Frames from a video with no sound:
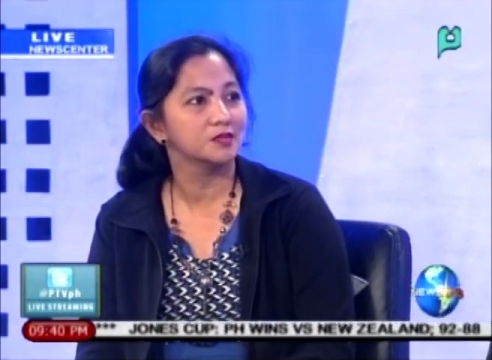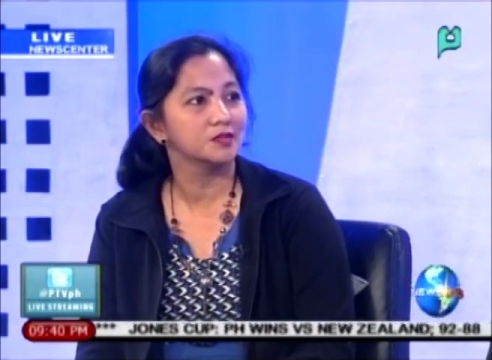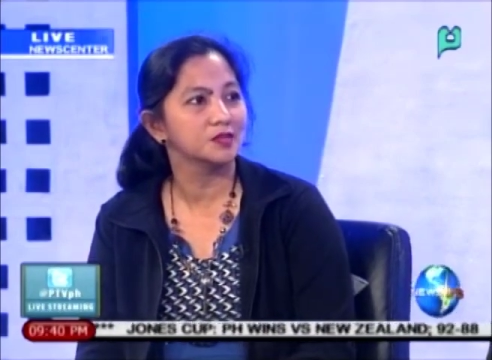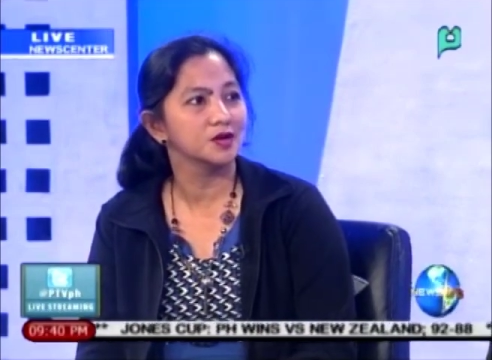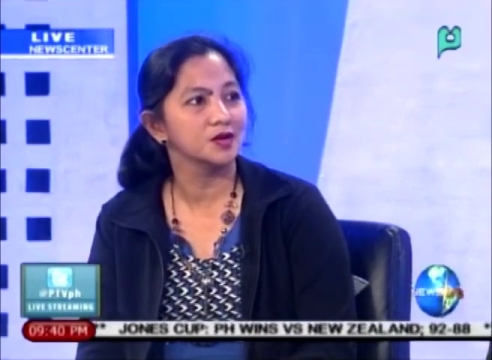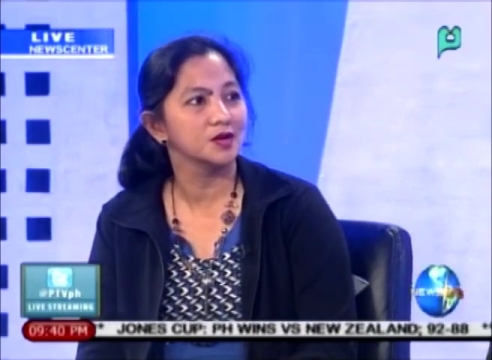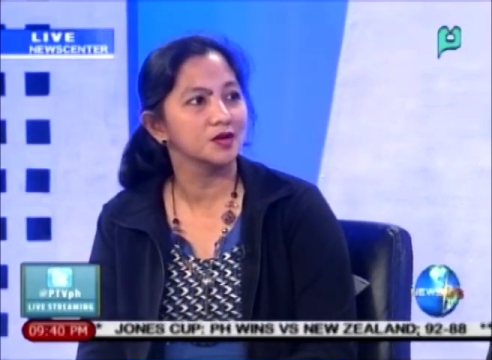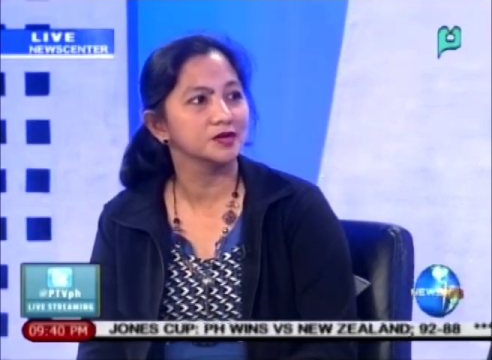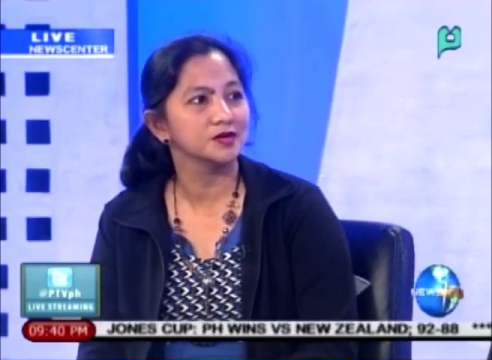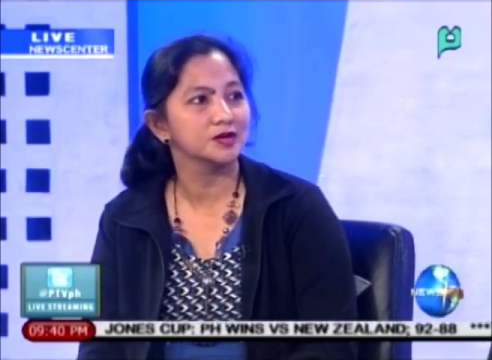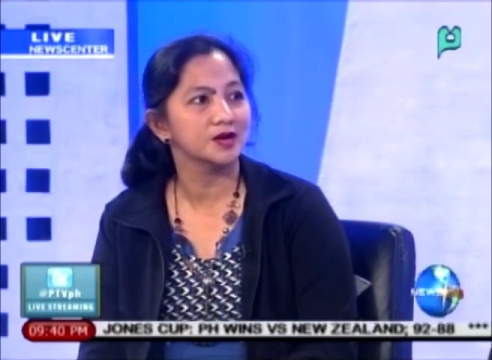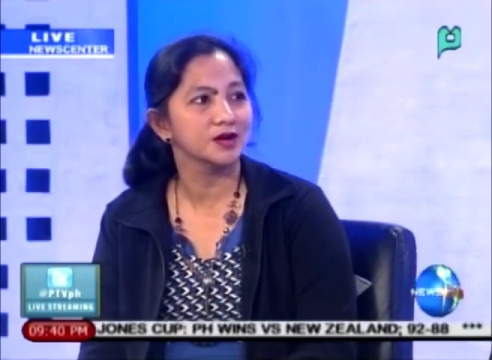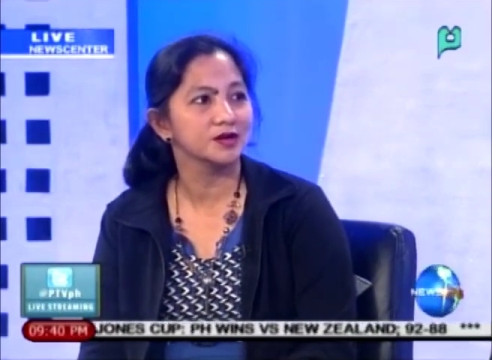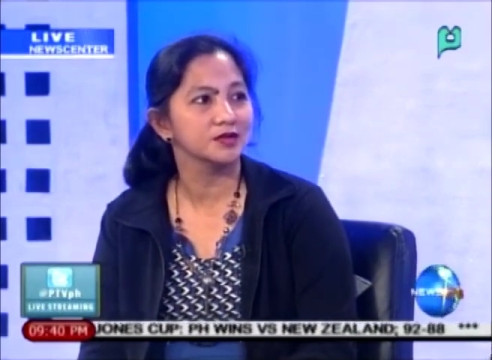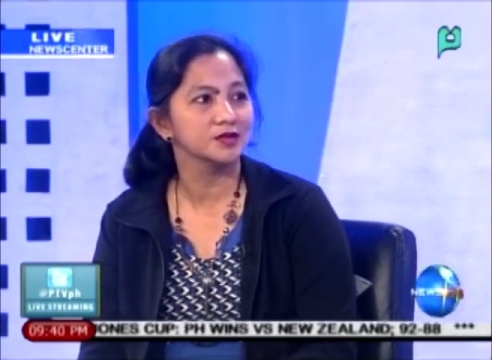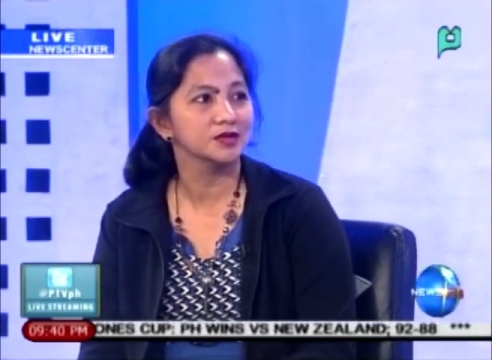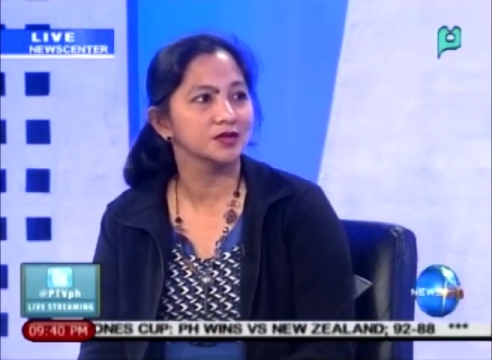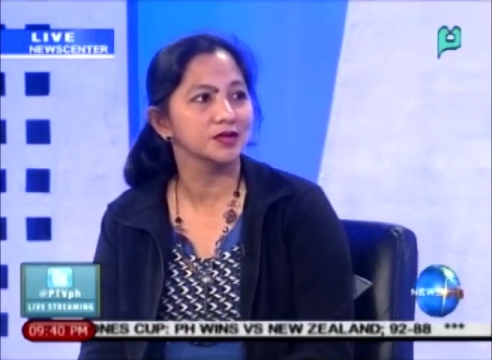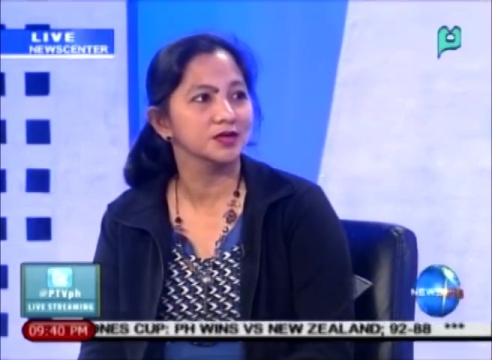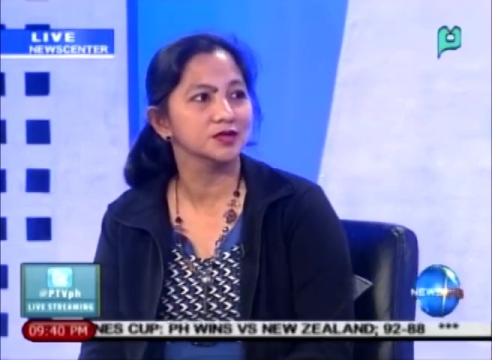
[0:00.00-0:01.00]
prolonged dry
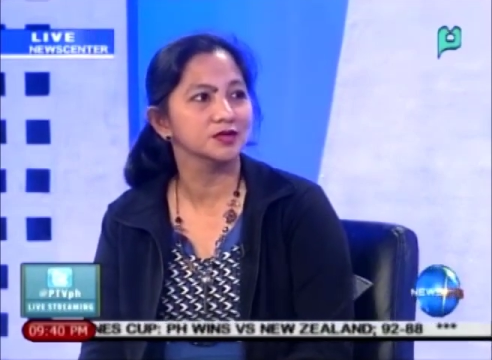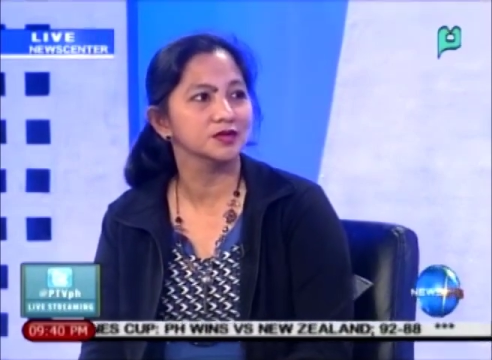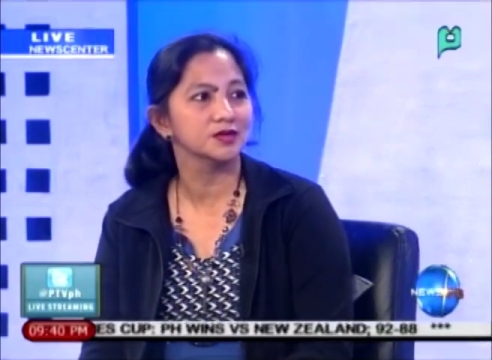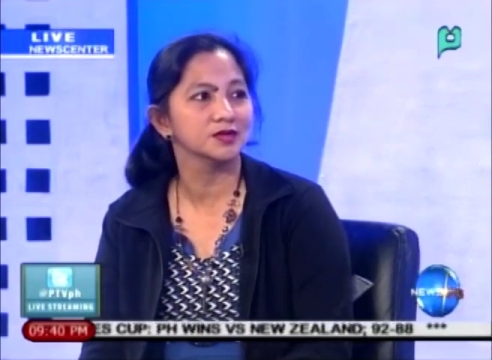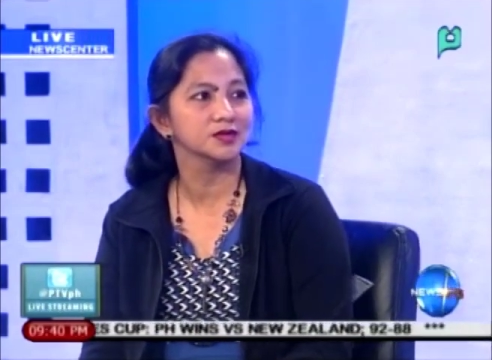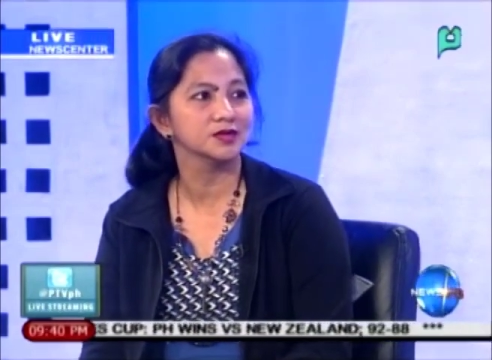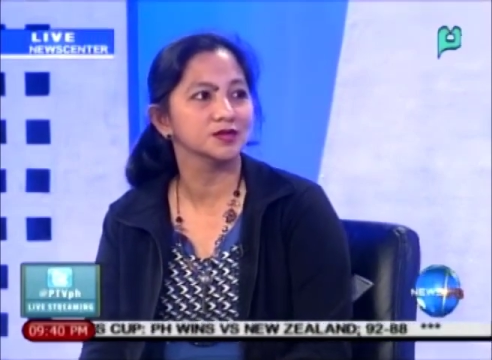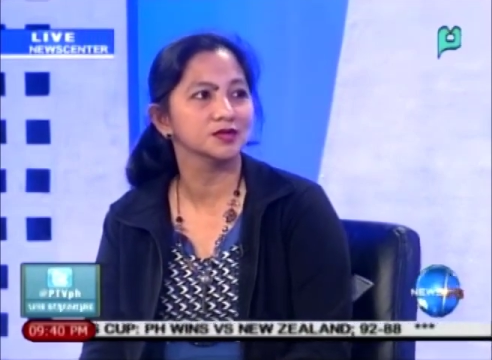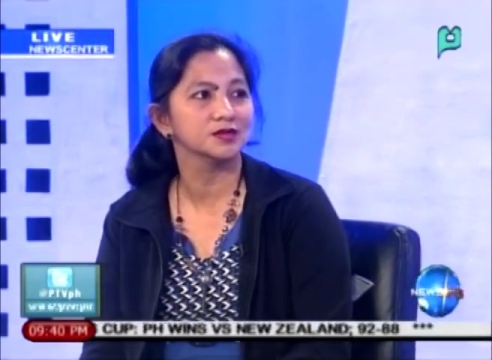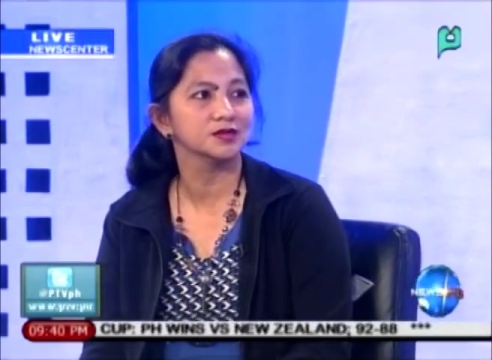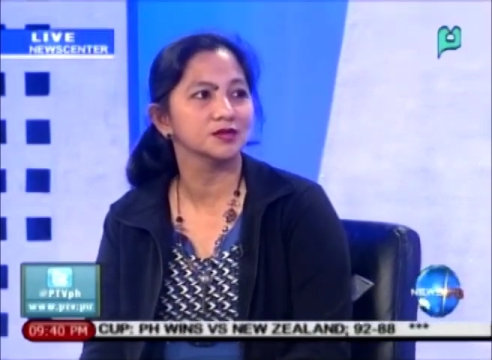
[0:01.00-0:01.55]
conditions,